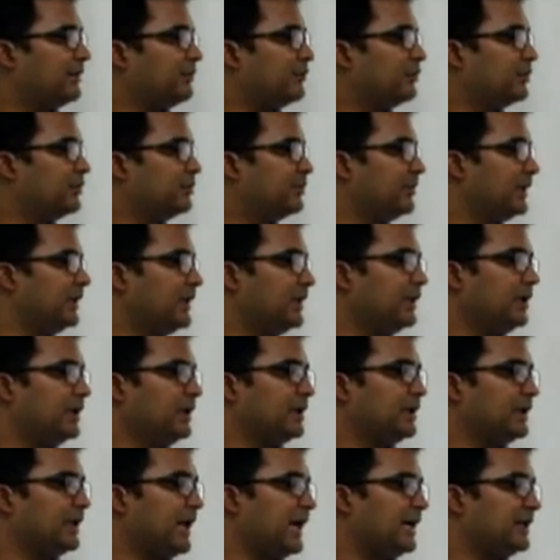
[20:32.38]
that would be
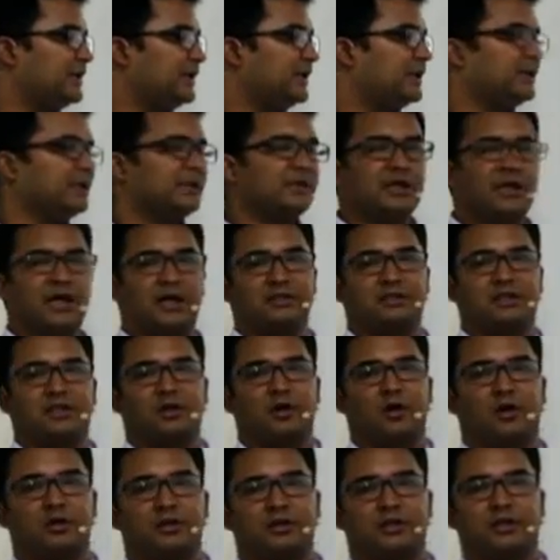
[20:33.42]
catered in
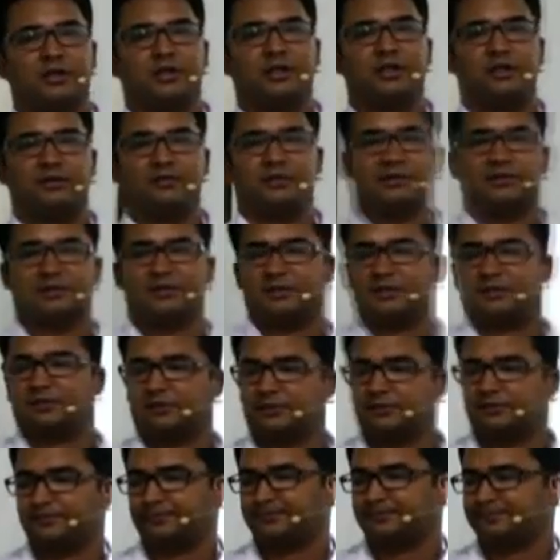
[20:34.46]
other alternative
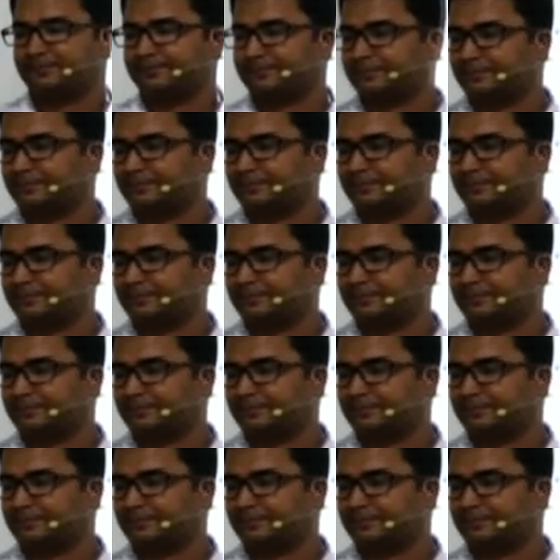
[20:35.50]
assets.